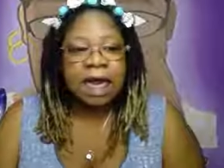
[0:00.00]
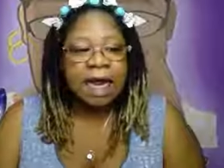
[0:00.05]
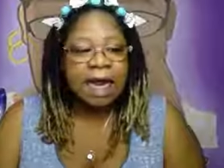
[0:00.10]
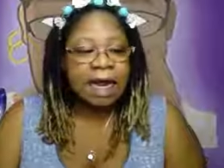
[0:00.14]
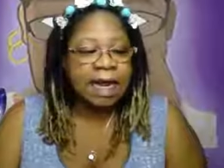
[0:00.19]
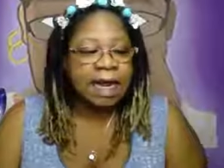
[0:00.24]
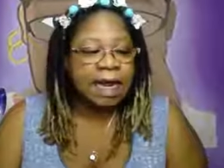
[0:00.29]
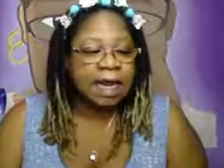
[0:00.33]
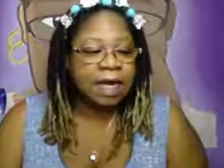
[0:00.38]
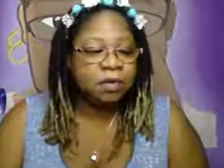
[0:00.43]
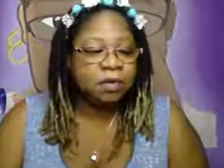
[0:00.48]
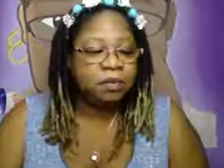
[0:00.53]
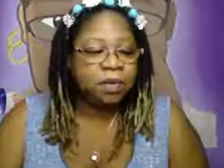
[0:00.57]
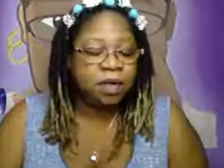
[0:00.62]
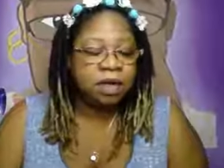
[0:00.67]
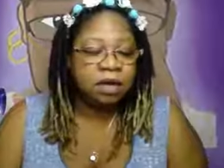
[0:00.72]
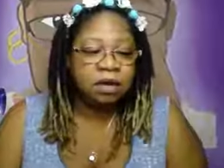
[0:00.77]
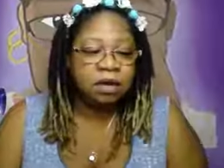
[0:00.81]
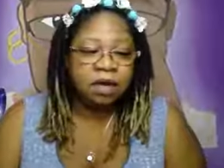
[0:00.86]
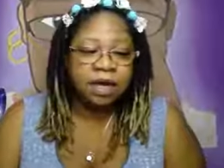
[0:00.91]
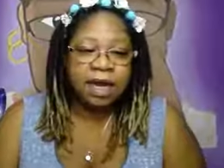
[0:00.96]
and
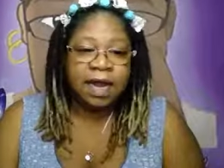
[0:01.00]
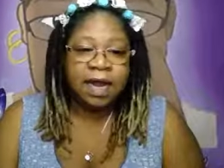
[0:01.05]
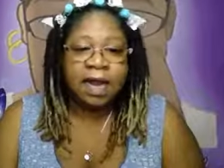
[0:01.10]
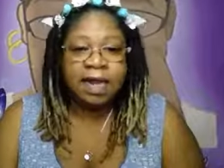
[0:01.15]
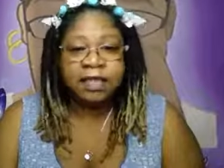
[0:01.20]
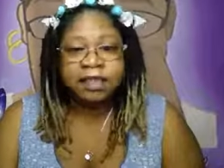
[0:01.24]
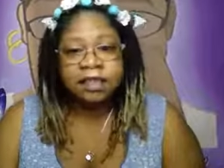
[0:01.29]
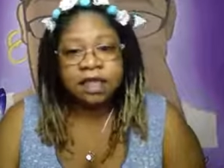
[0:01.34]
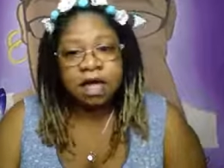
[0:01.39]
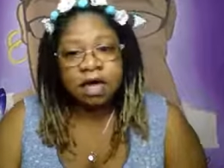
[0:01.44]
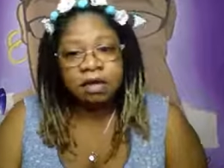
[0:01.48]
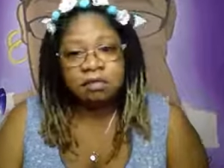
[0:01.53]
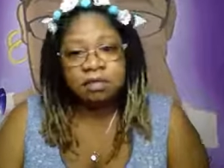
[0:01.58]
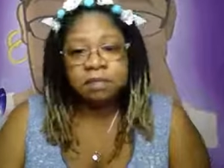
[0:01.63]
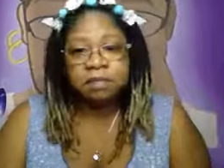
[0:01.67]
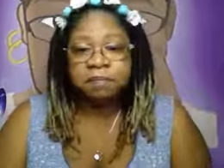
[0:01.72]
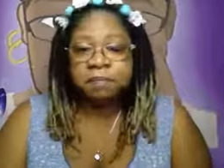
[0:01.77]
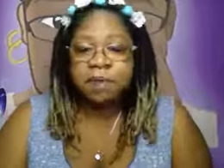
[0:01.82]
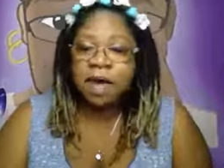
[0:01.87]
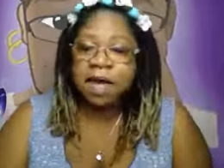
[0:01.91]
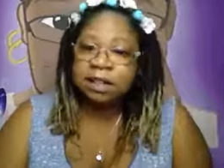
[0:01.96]
we are going to hash out
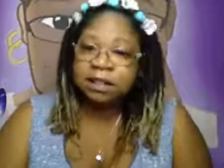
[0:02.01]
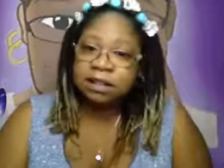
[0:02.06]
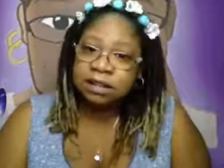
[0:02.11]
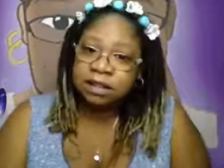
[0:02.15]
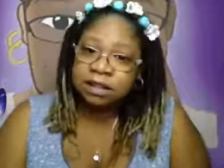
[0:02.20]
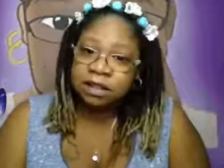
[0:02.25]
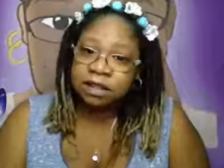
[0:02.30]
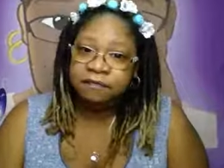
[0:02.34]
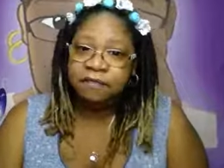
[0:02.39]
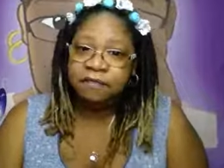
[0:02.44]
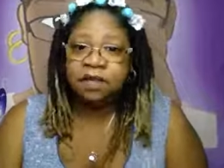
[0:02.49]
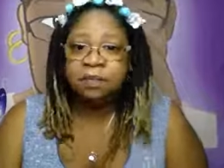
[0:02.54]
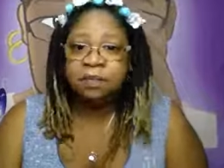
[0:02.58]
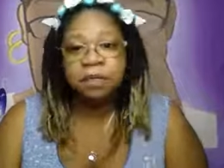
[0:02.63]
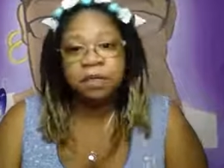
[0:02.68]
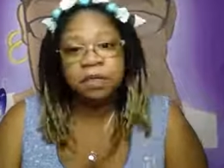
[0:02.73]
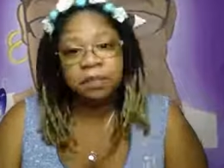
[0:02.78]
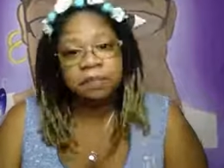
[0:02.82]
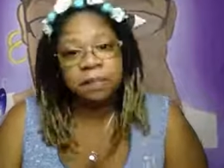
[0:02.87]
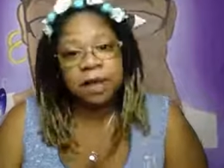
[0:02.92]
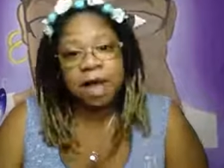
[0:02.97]
some positivity,
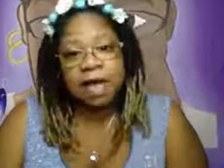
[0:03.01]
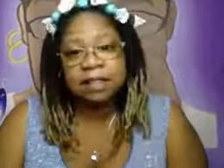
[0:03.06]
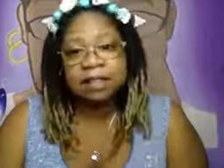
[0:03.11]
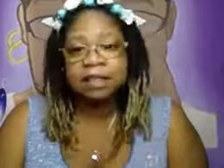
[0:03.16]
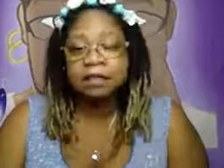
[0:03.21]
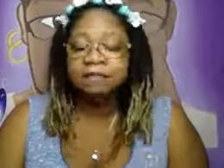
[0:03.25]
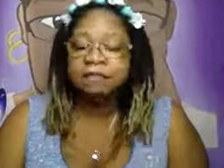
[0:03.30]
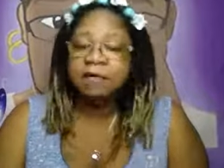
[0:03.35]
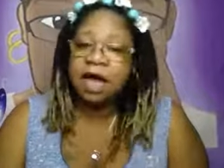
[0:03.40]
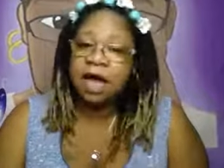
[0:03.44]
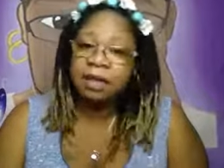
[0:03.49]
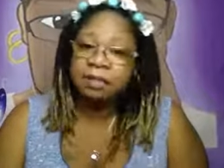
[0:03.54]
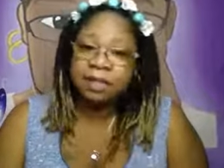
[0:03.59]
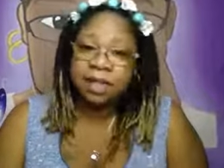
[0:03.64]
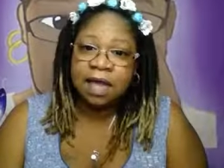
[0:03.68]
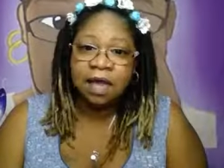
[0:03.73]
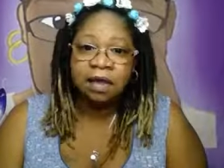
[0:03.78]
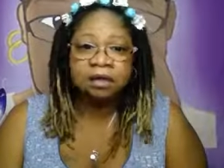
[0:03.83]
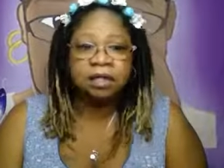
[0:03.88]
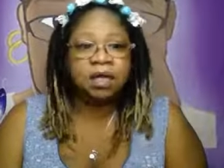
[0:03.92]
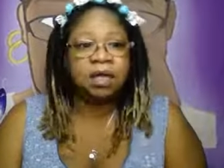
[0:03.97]
put the positive vibes
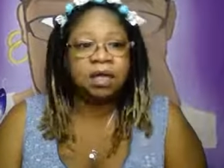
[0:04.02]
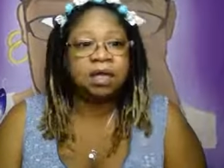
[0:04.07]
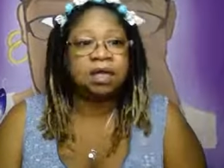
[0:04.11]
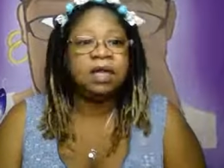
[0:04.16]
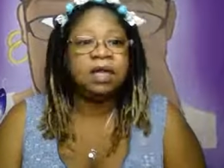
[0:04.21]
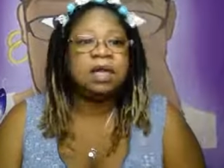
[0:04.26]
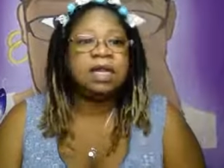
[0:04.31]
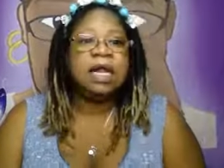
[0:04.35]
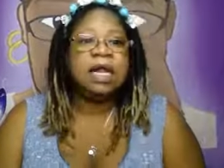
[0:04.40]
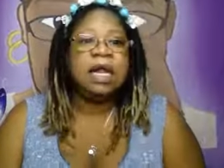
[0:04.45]
out there,